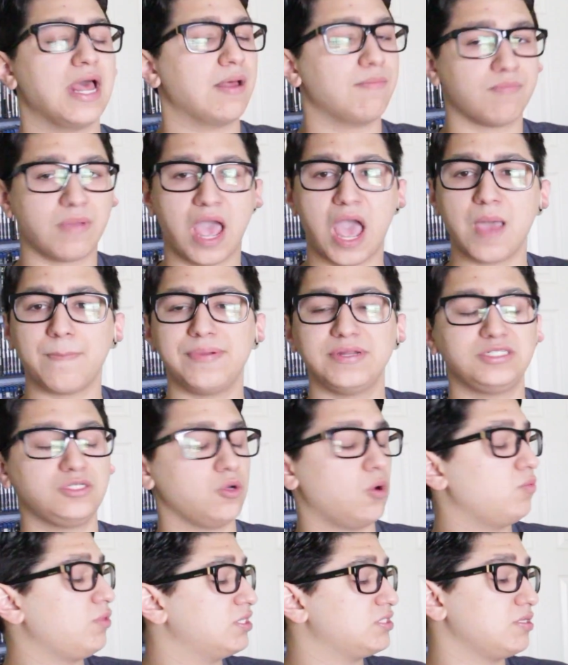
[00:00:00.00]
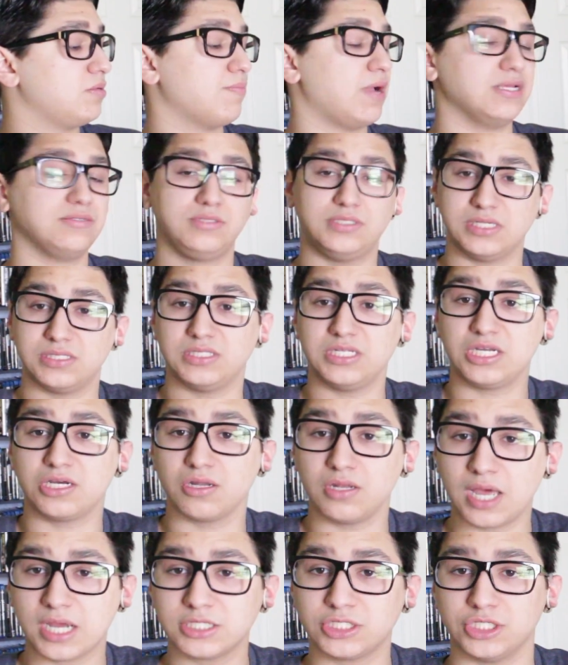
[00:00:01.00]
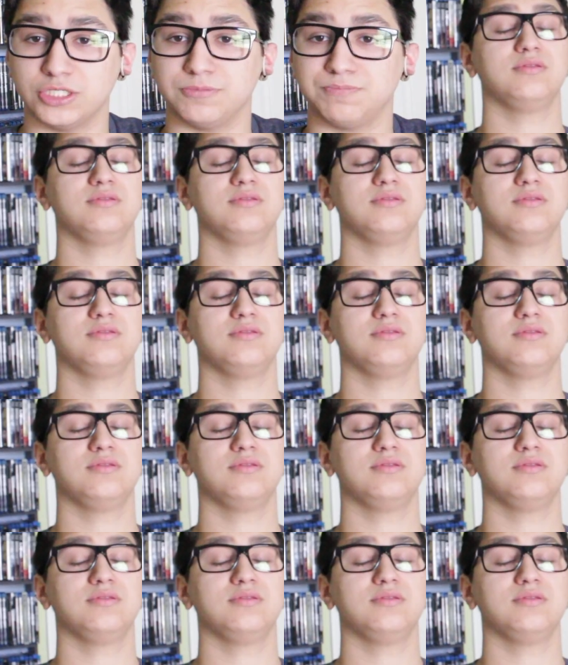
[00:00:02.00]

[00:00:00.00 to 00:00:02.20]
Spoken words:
I'm happy to own this in my Disney collection.